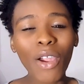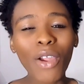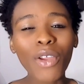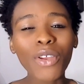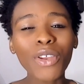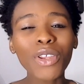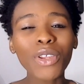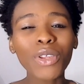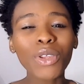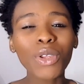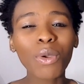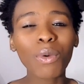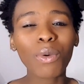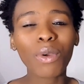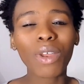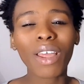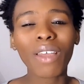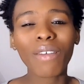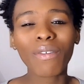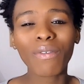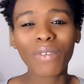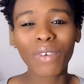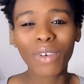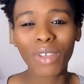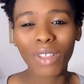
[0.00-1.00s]
I already knew what
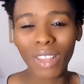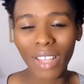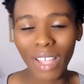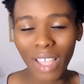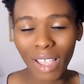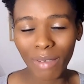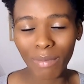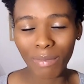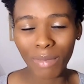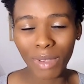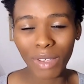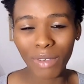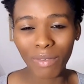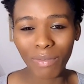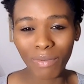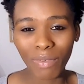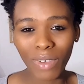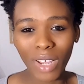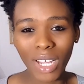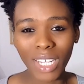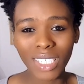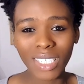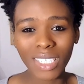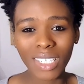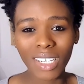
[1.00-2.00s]
I felt like being
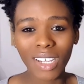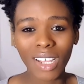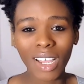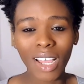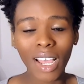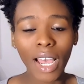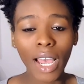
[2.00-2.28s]
fat.